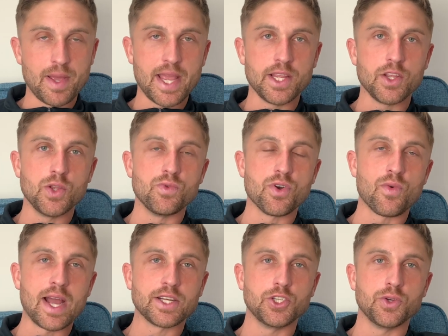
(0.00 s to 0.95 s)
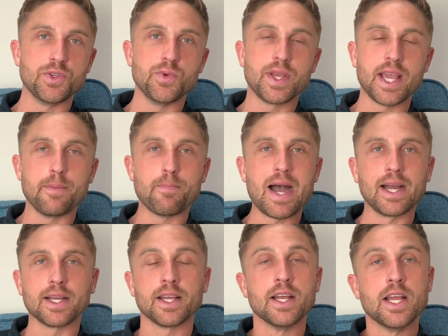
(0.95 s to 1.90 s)
paying you direct to your UK
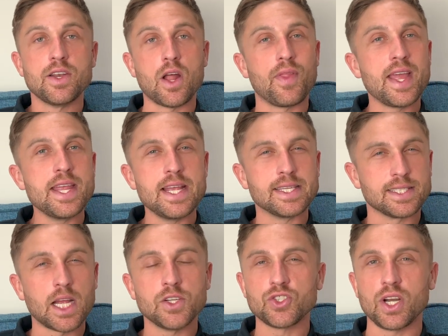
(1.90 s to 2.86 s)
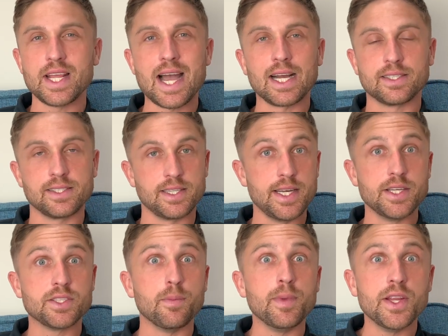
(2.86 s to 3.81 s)
bank. Now, they essentially act as an
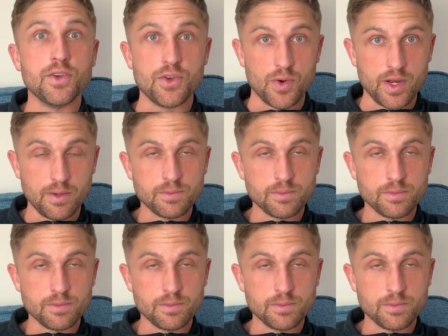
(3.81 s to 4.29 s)
intermediary.